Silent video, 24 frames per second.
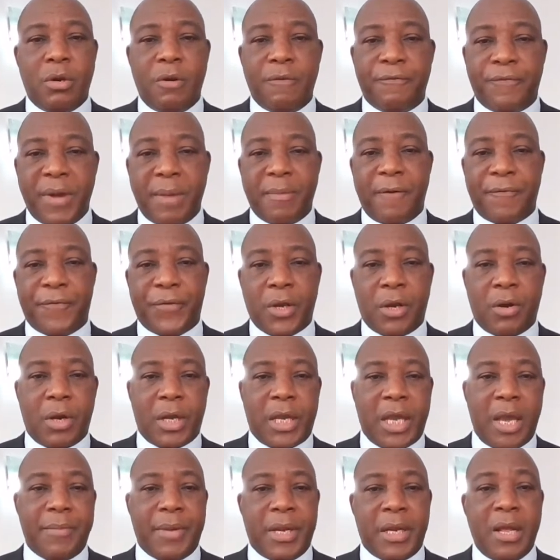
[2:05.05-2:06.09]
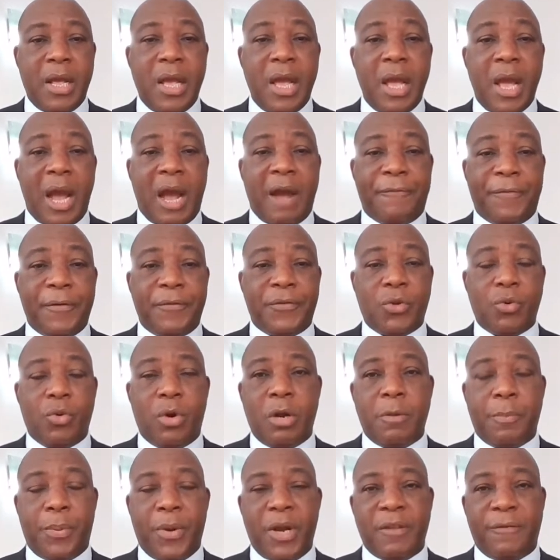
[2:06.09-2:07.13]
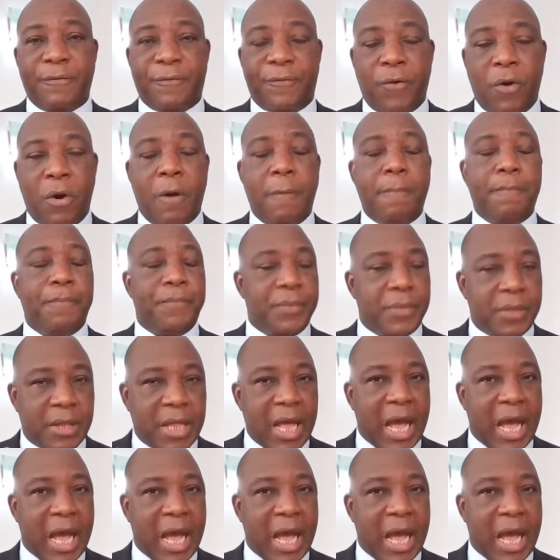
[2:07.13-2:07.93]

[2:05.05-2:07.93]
November figure came in at 51.4.